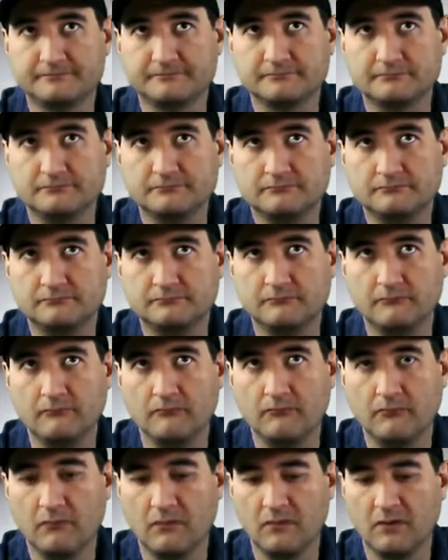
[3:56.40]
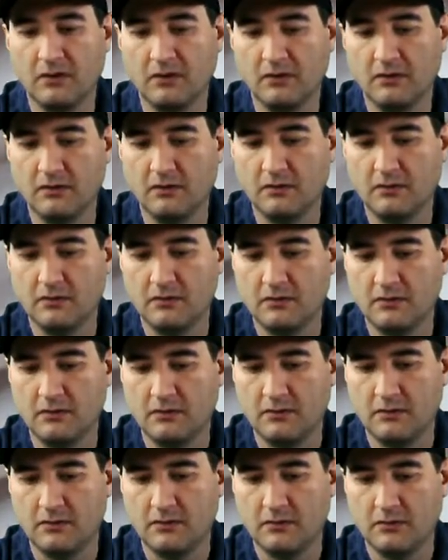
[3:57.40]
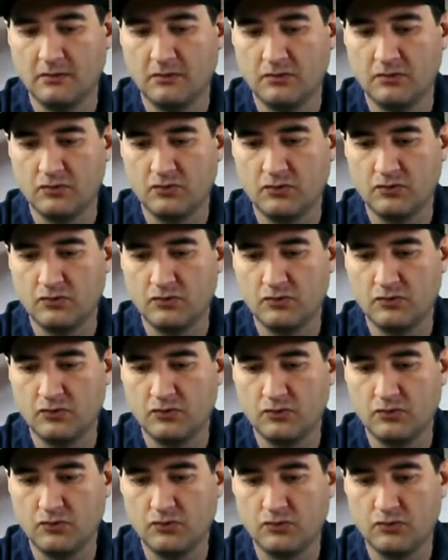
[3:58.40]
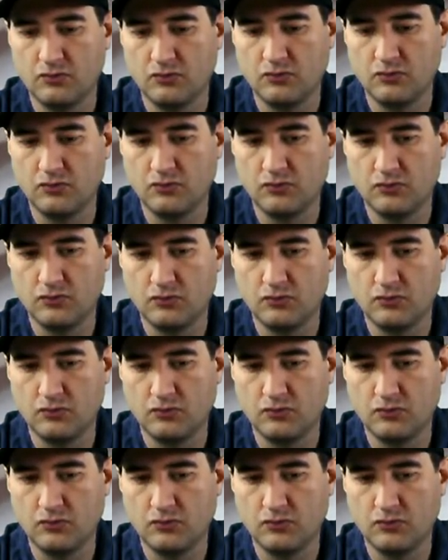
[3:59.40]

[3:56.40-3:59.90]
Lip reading: (silence)